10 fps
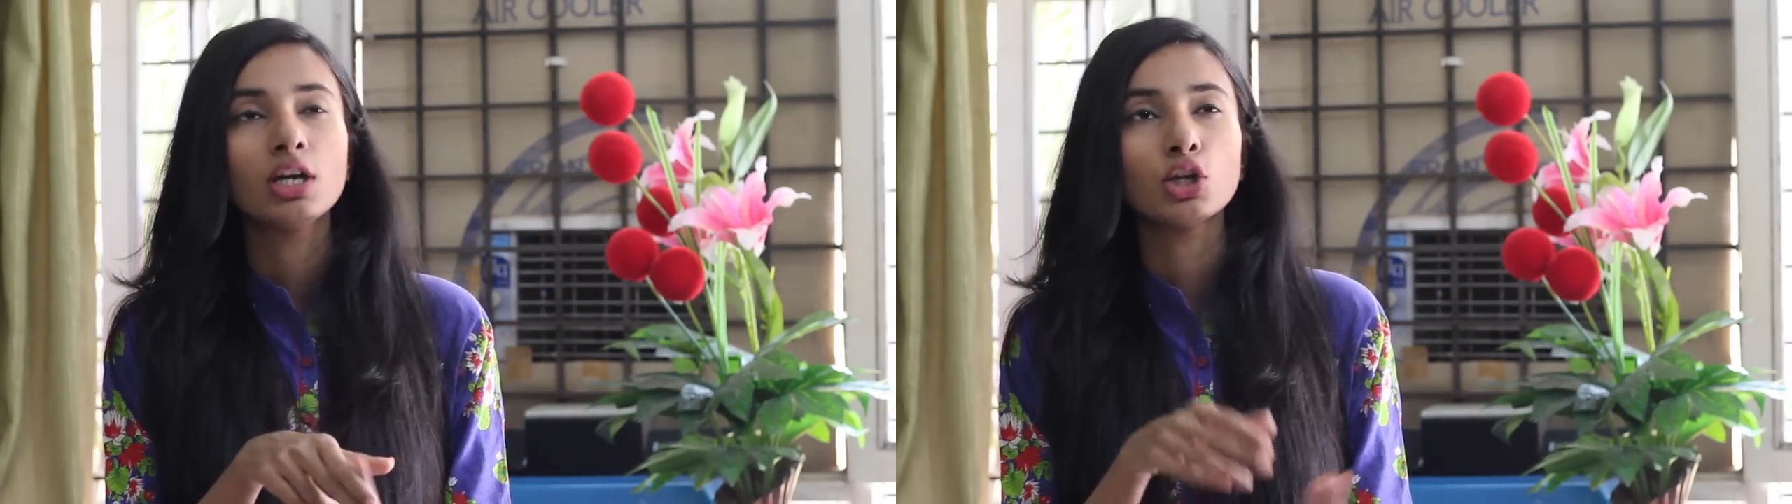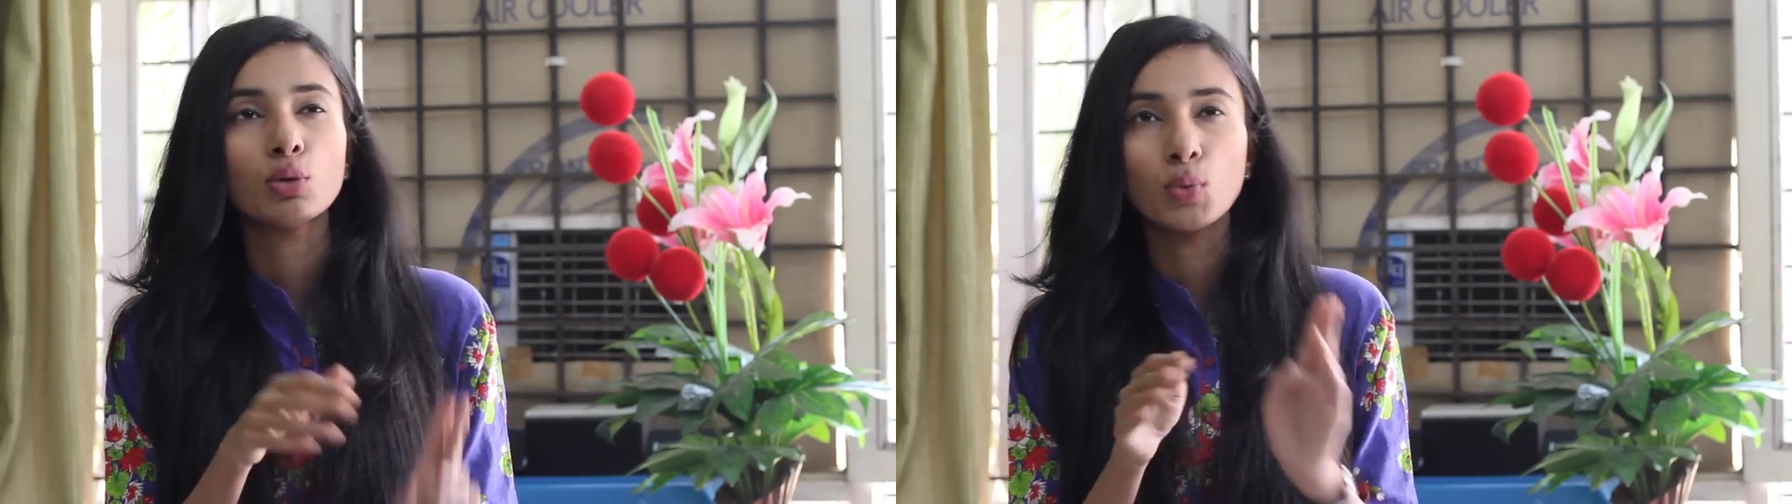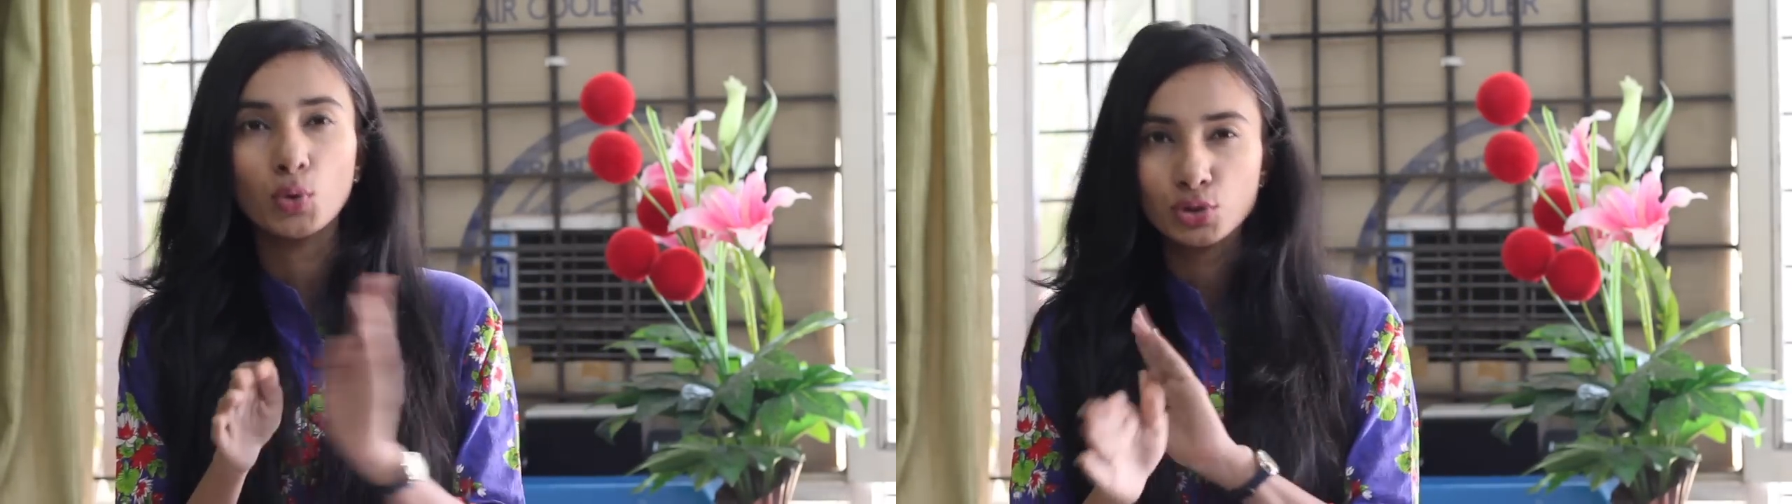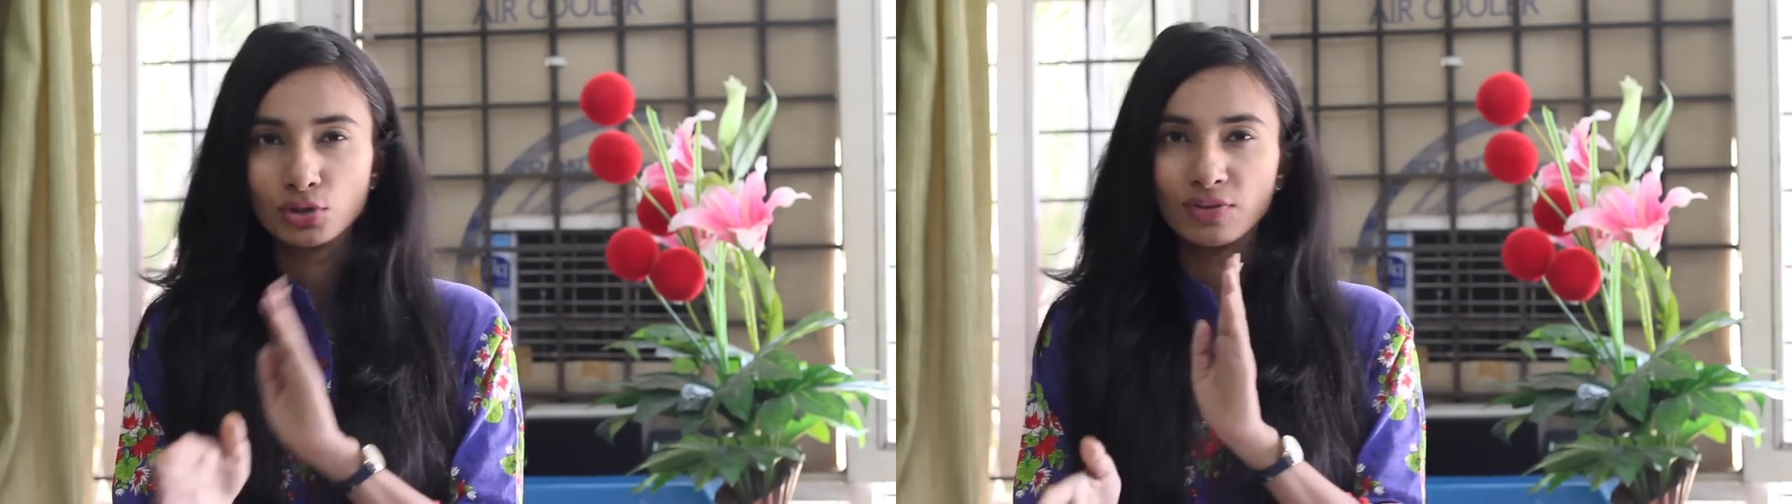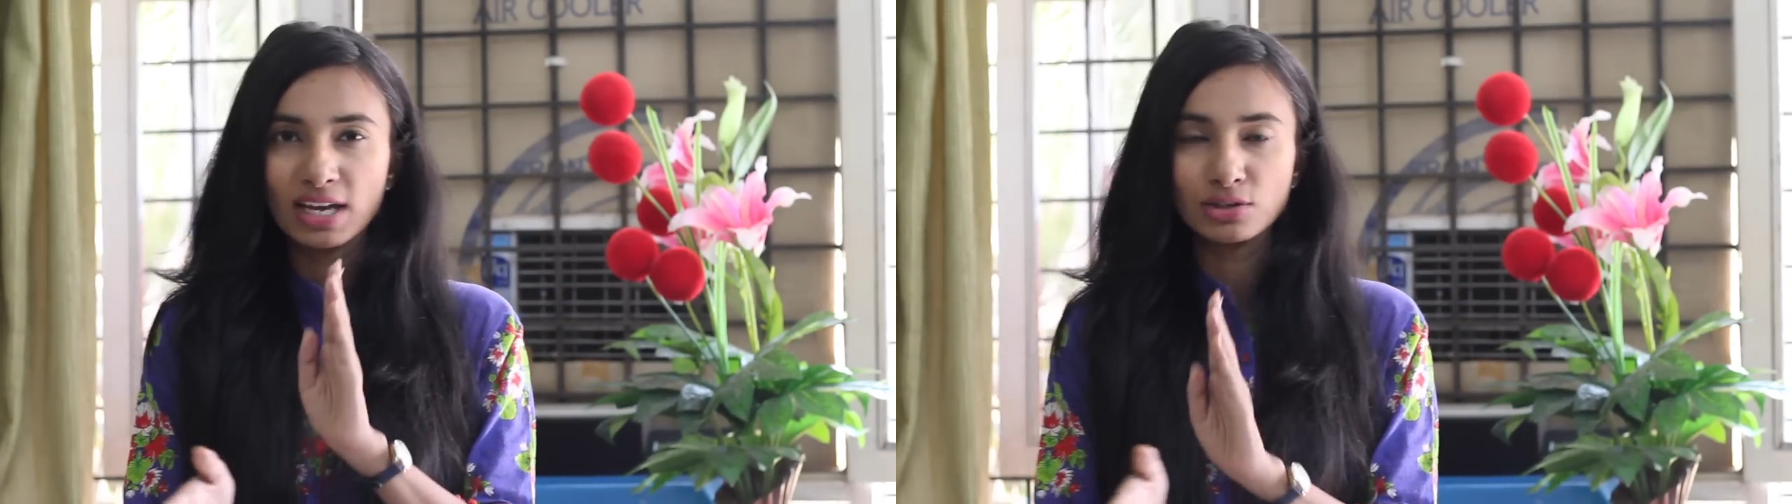Now most
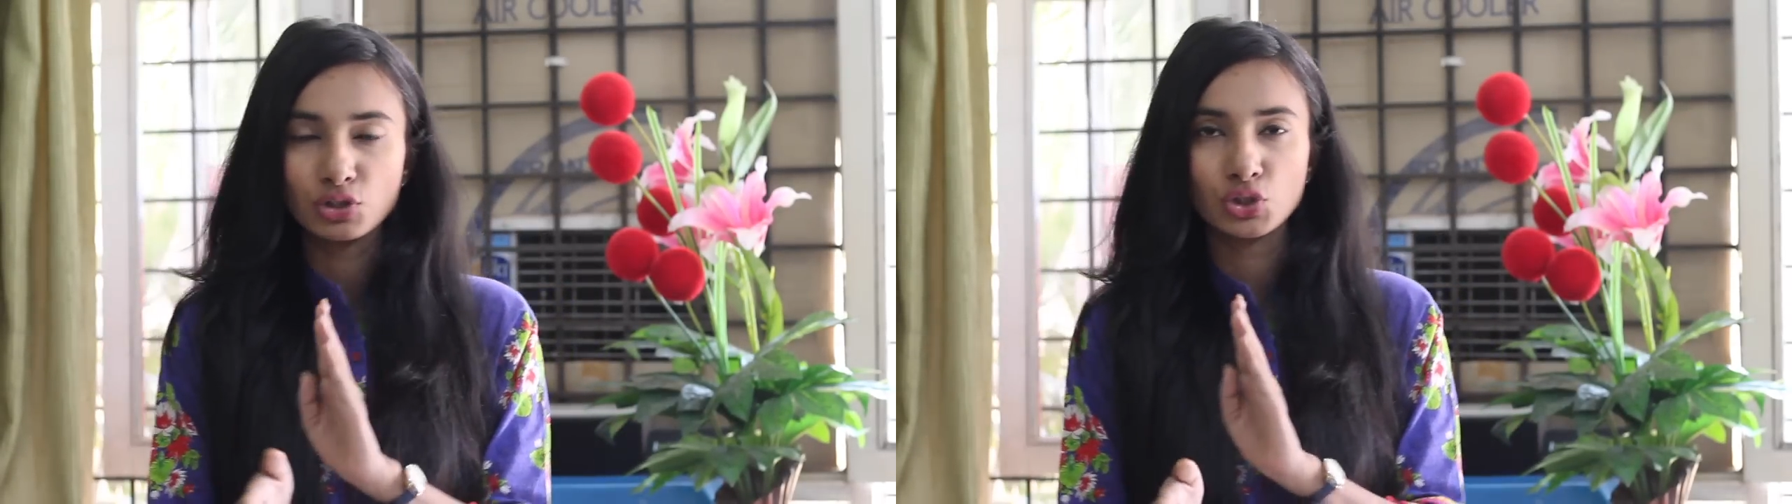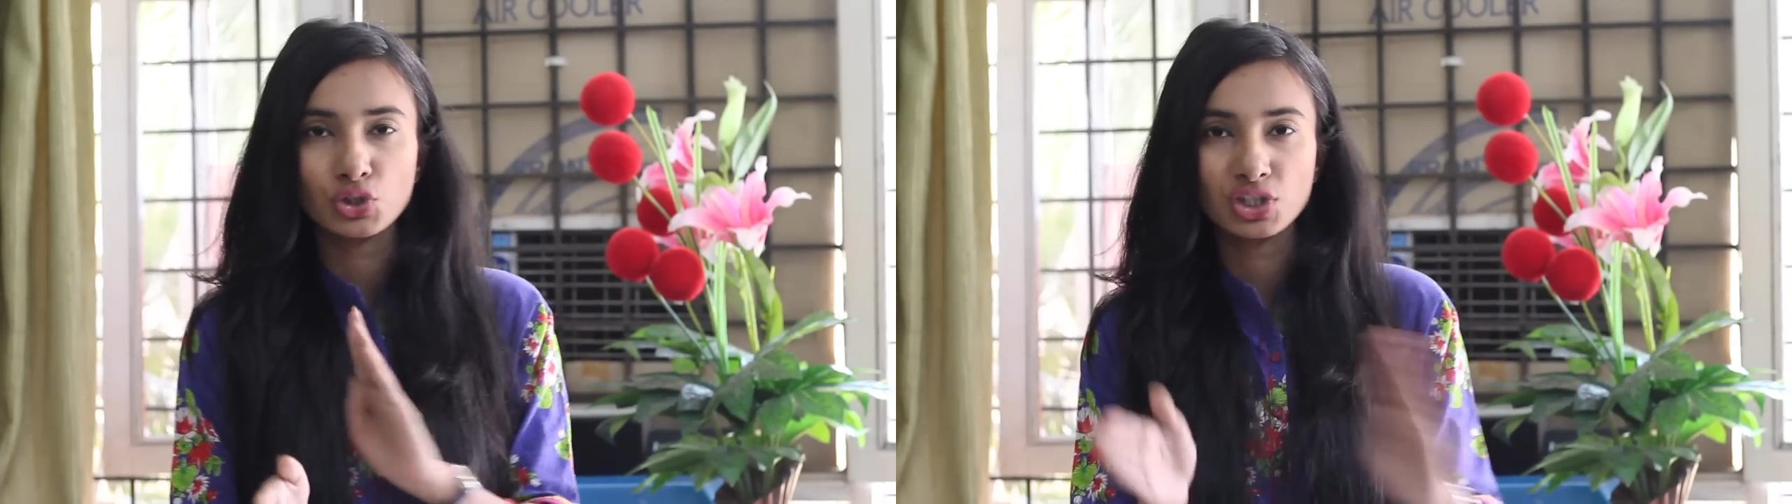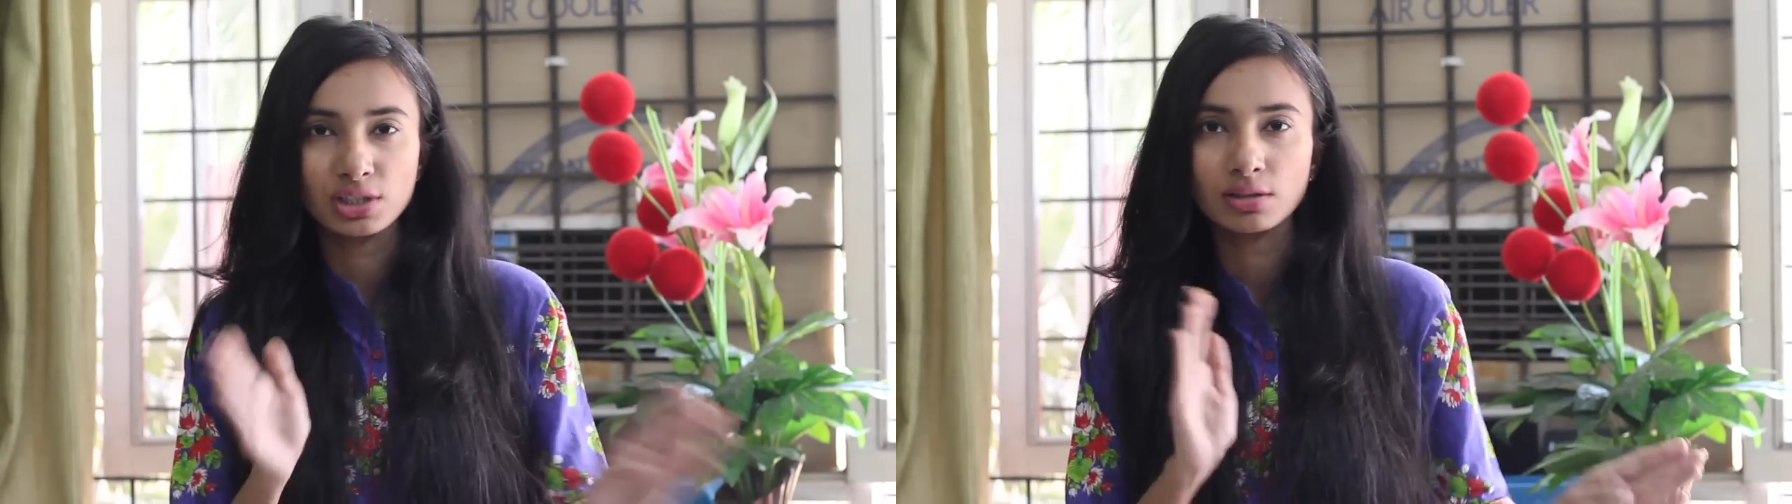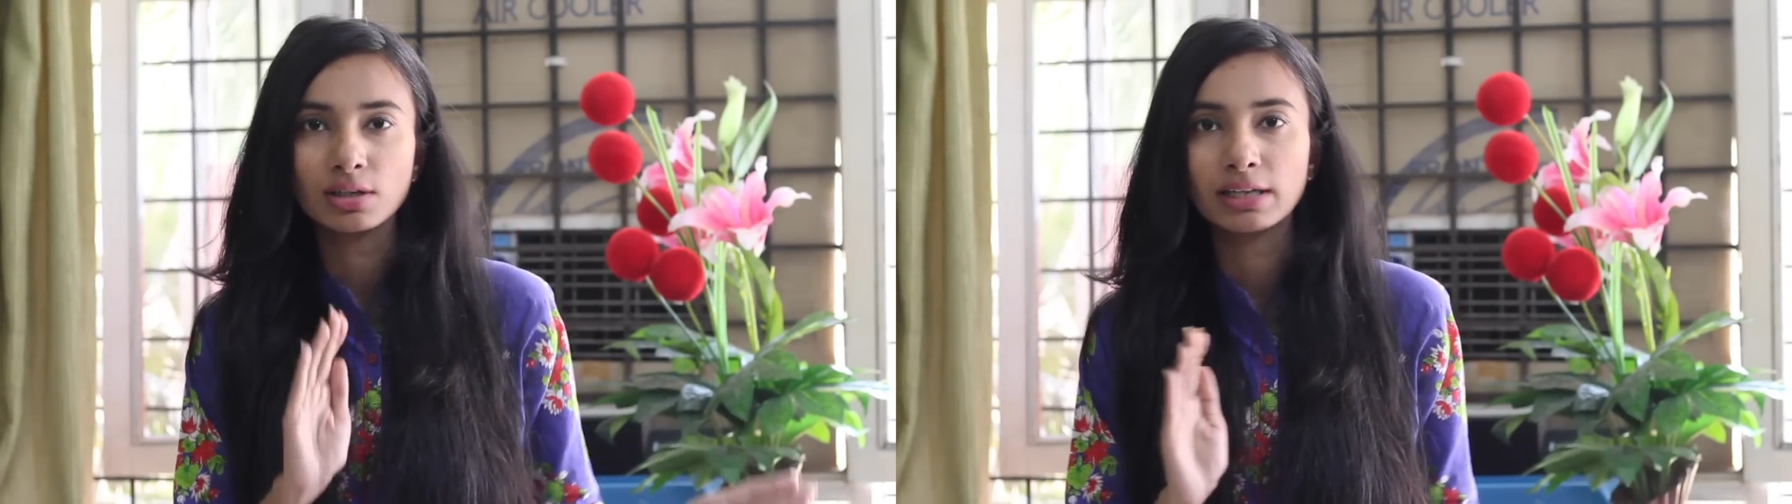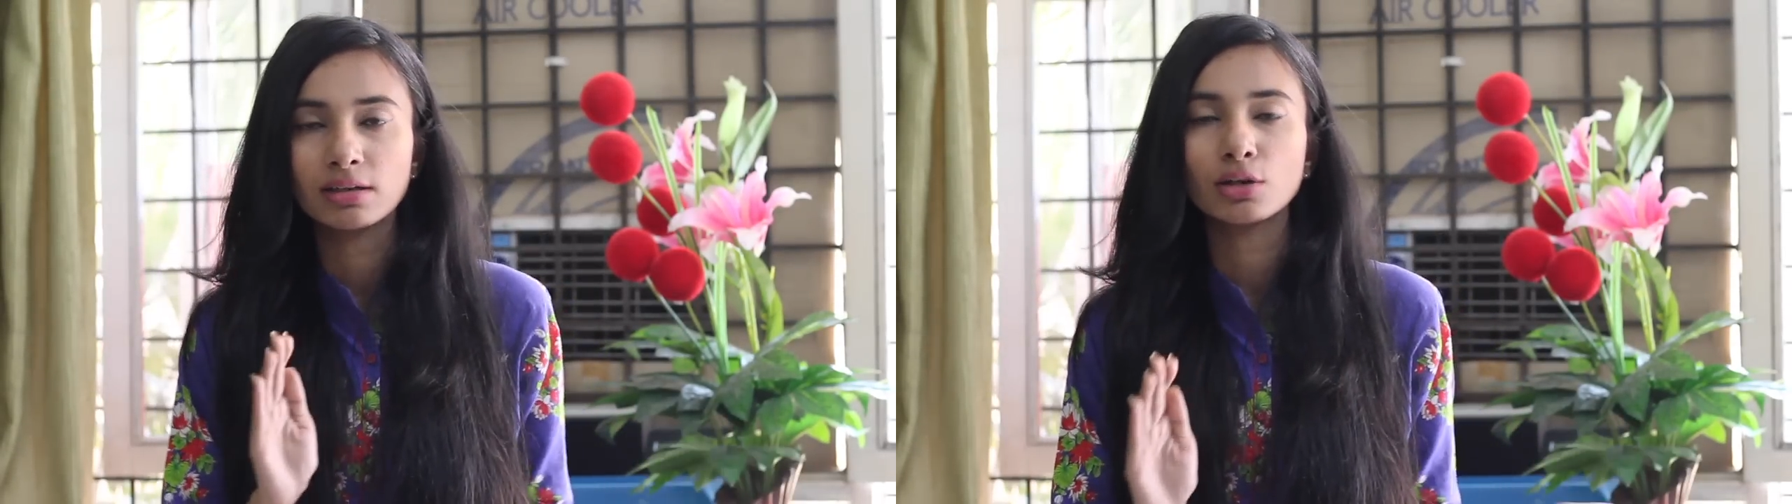of us steer
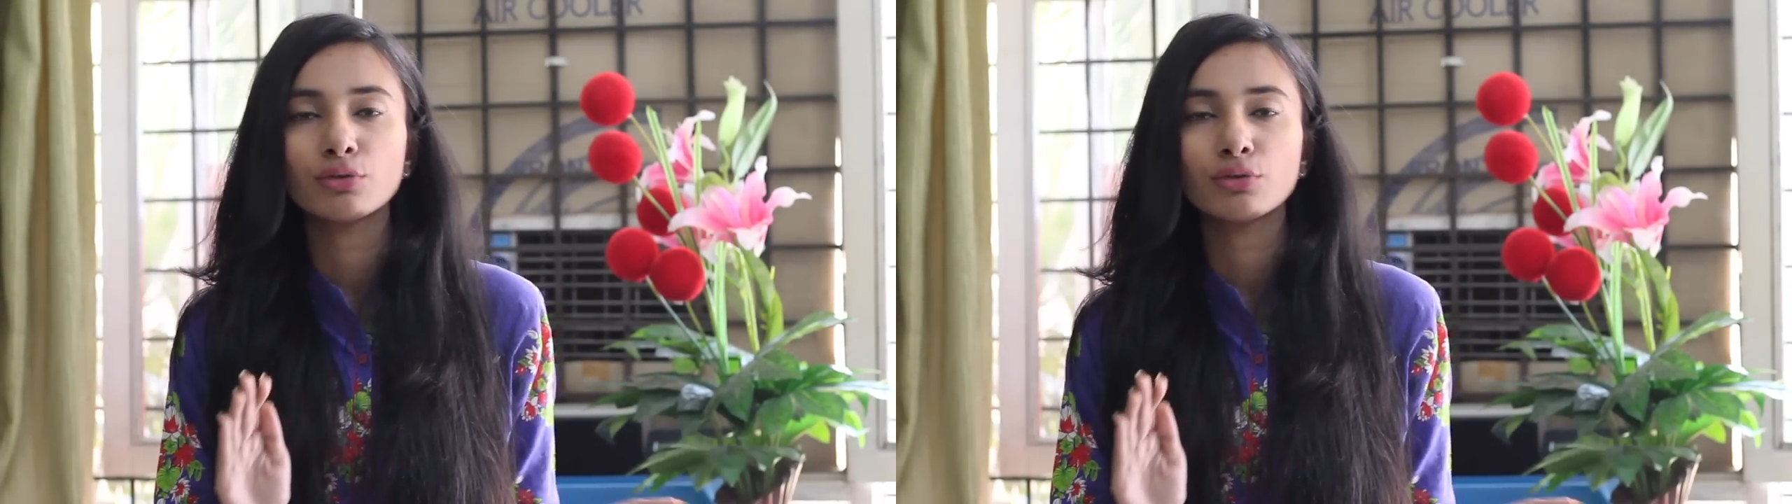clear